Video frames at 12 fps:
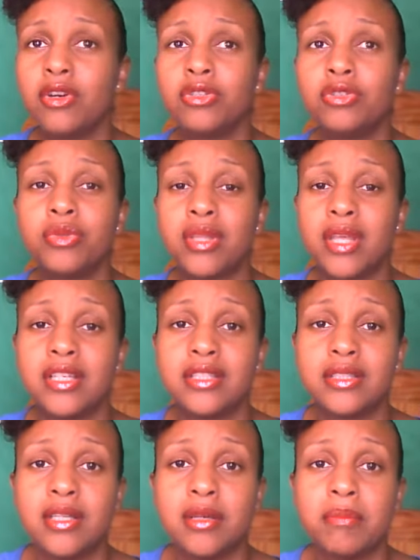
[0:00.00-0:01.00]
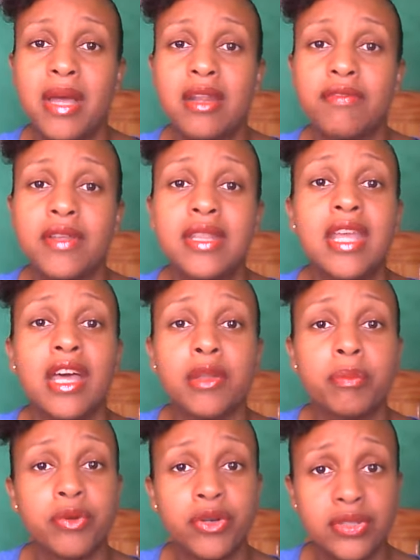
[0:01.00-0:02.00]
don't do things to benefit the
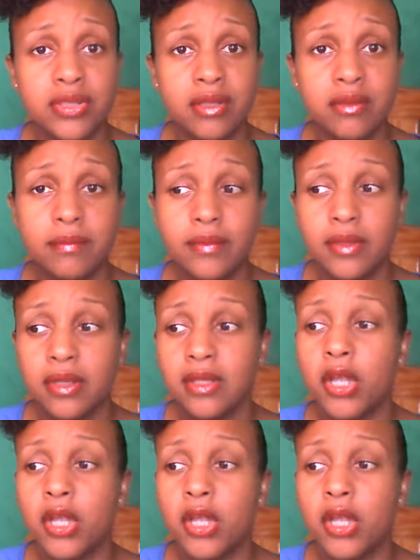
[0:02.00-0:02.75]
other person.